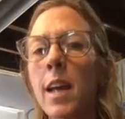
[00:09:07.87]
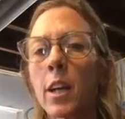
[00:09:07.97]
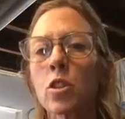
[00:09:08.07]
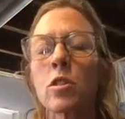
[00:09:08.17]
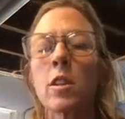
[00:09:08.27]

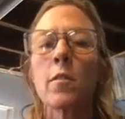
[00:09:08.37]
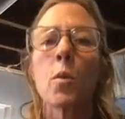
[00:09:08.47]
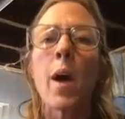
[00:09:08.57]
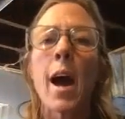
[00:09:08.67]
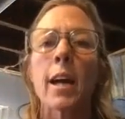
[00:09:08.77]
textures of the
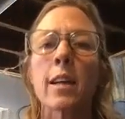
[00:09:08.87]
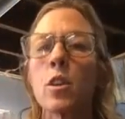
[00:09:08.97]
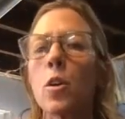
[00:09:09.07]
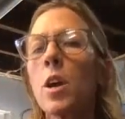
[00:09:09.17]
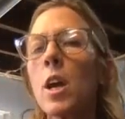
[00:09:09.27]
wax.
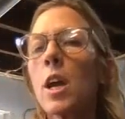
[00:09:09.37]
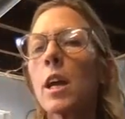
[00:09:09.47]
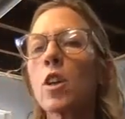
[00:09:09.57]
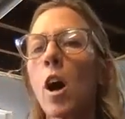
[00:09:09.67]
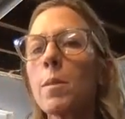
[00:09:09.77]
So
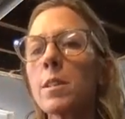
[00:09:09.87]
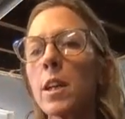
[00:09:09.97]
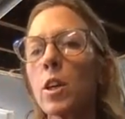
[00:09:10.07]
it's almost like